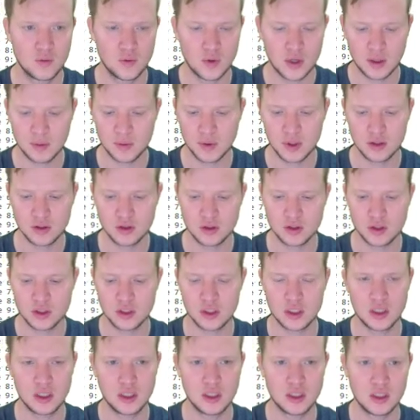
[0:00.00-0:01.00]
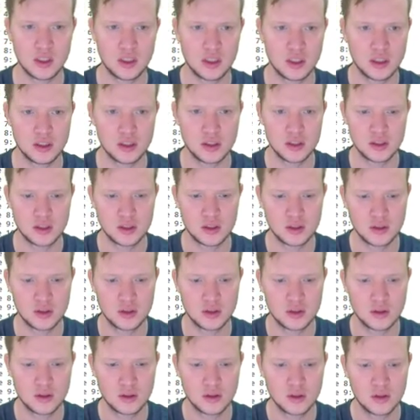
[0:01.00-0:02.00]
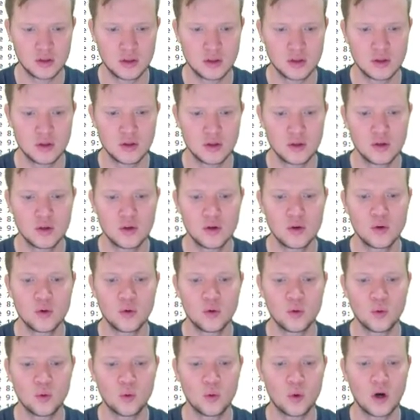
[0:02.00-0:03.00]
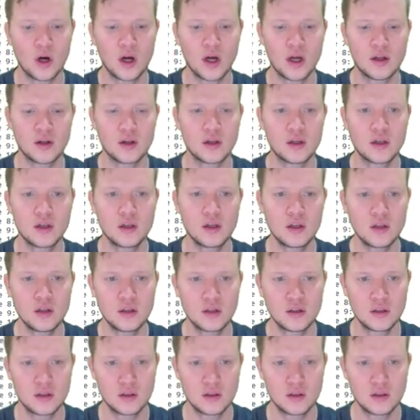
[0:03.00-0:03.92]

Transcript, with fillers: what I'm going to say is while